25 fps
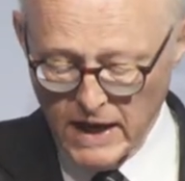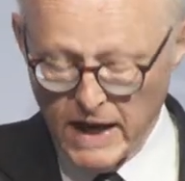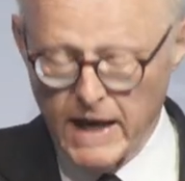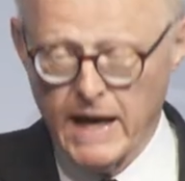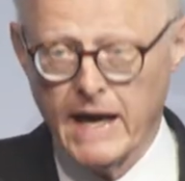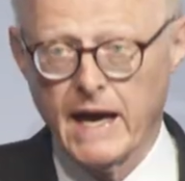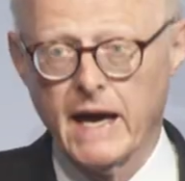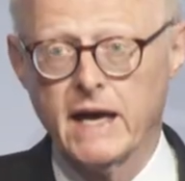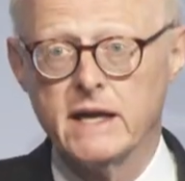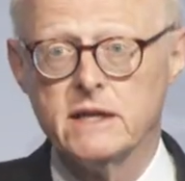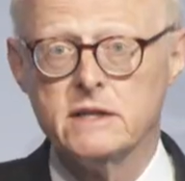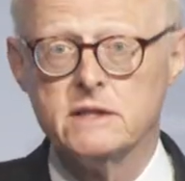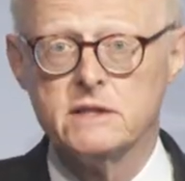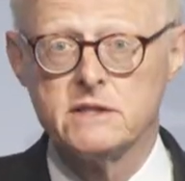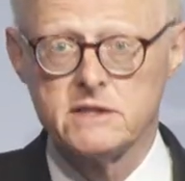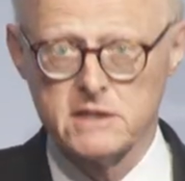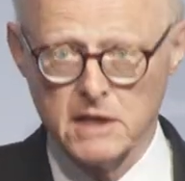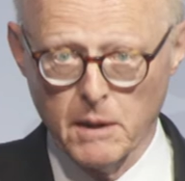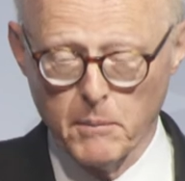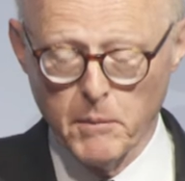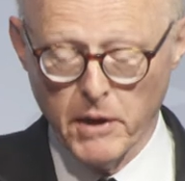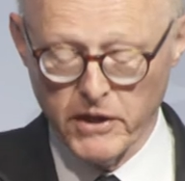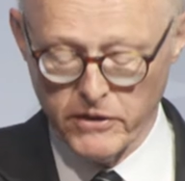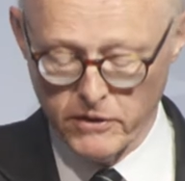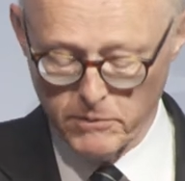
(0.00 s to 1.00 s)
and
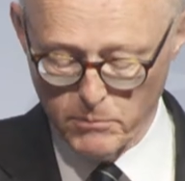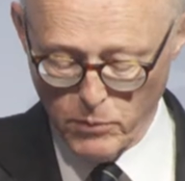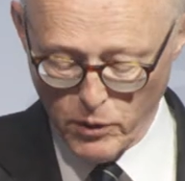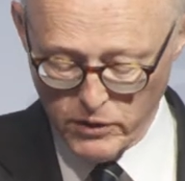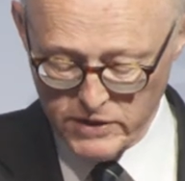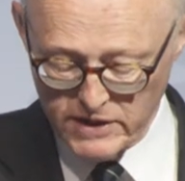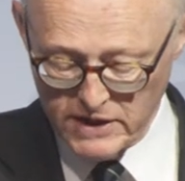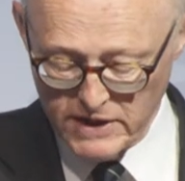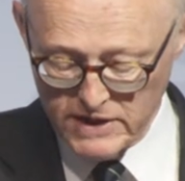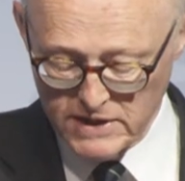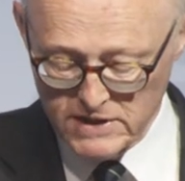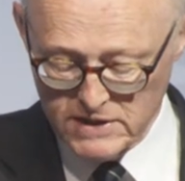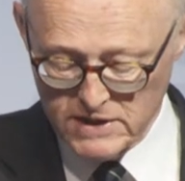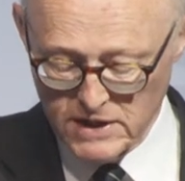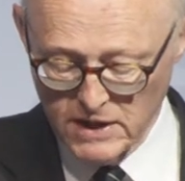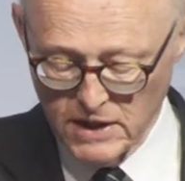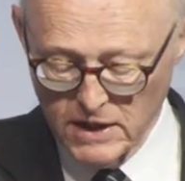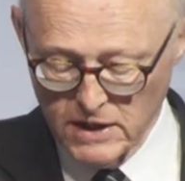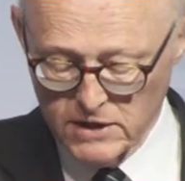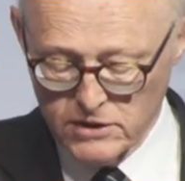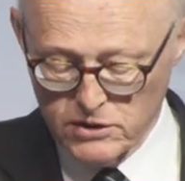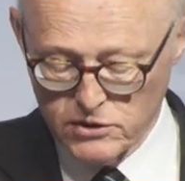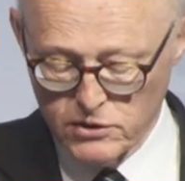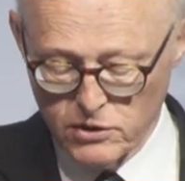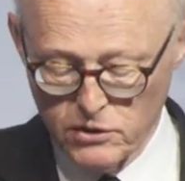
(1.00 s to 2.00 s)
some other bodies
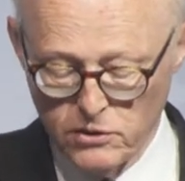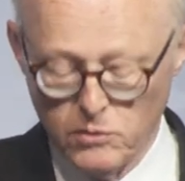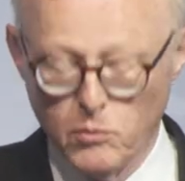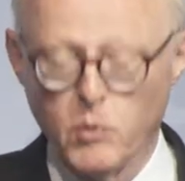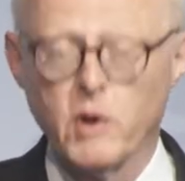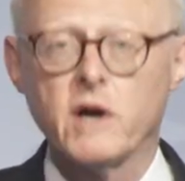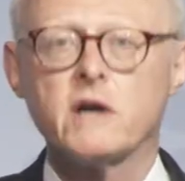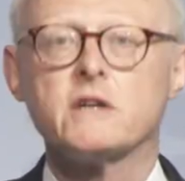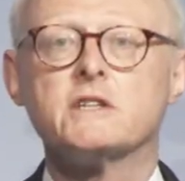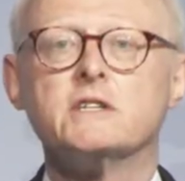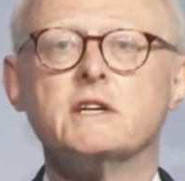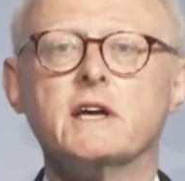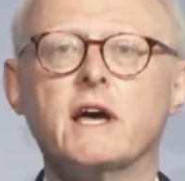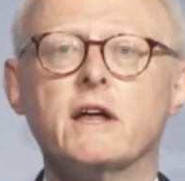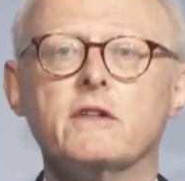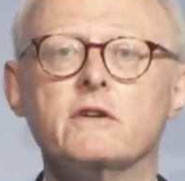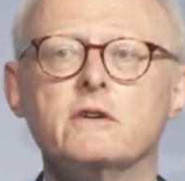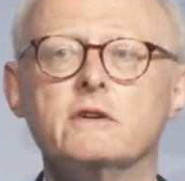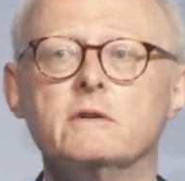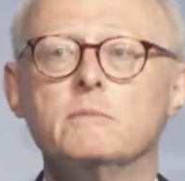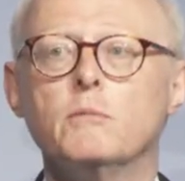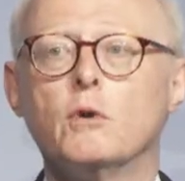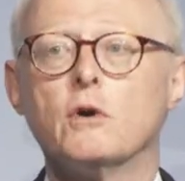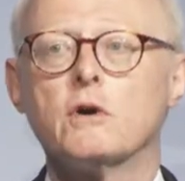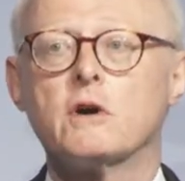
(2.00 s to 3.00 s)
to work together
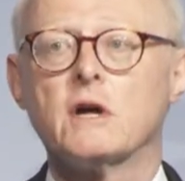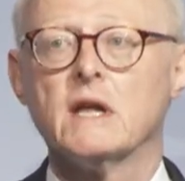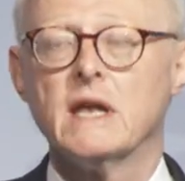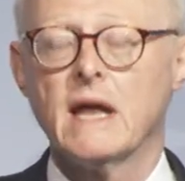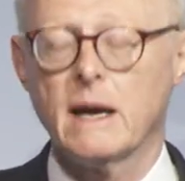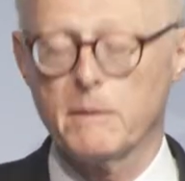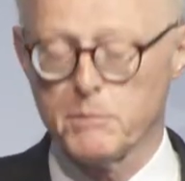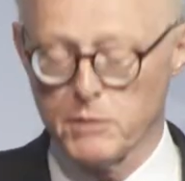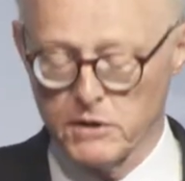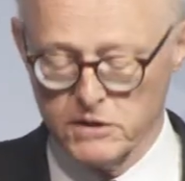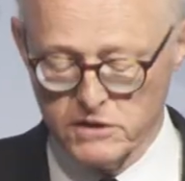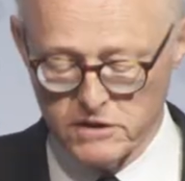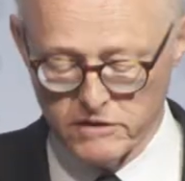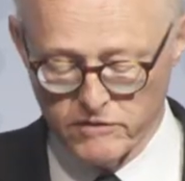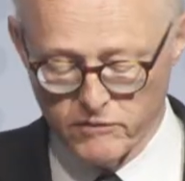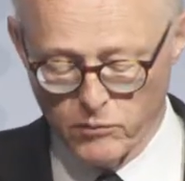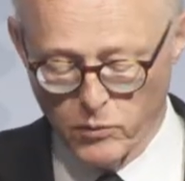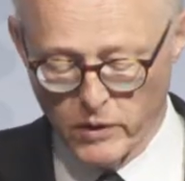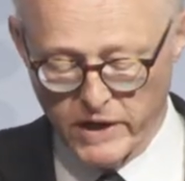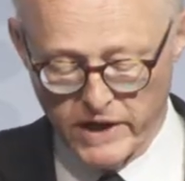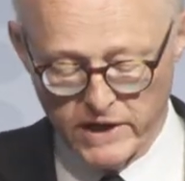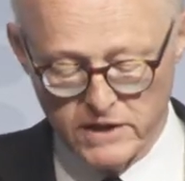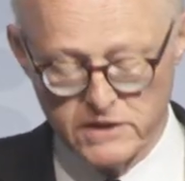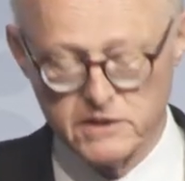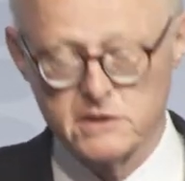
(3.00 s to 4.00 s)
in more collaborative
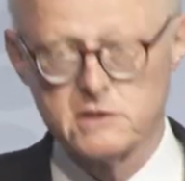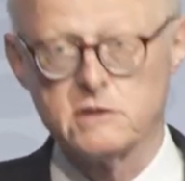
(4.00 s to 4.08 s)
ways,